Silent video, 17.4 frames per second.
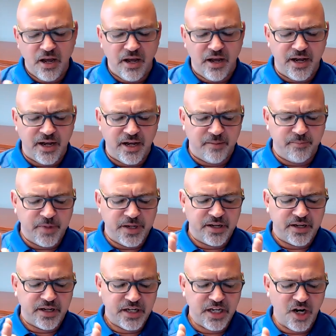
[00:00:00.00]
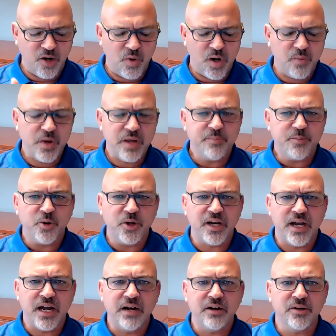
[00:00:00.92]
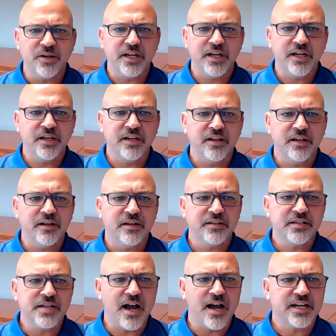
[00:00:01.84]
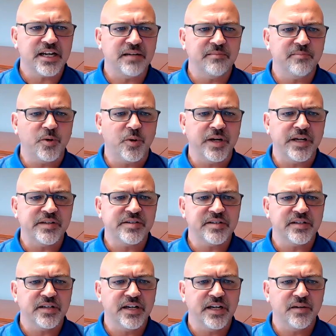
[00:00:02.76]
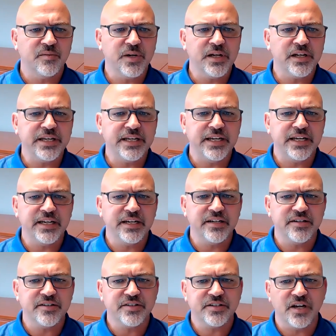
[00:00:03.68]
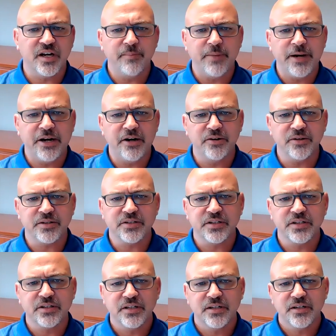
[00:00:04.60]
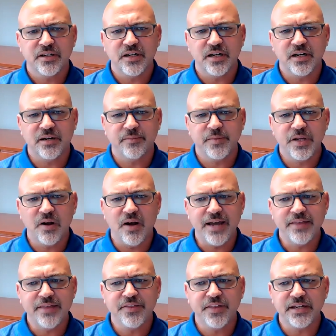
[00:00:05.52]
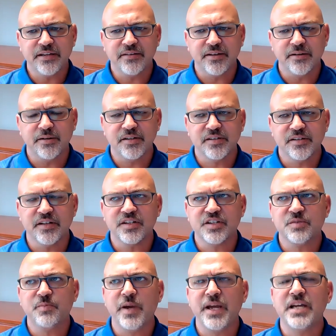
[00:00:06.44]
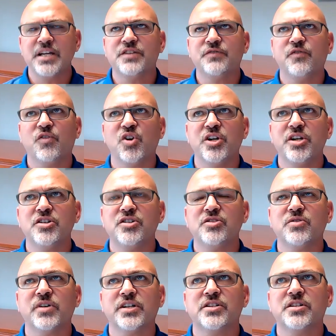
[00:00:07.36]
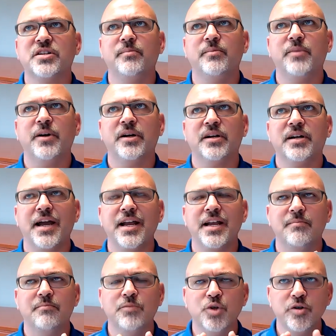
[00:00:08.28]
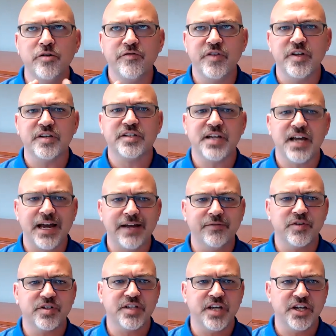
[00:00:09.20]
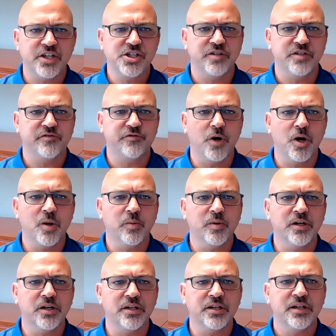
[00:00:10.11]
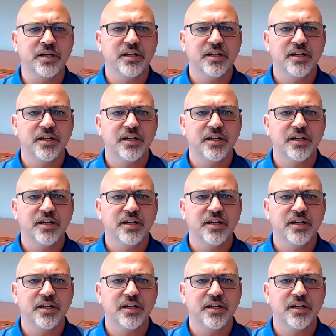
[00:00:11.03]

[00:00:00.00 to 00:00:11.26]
What we put out in the talking points, it really is about, I think the space for districts to kind of move this conversation forward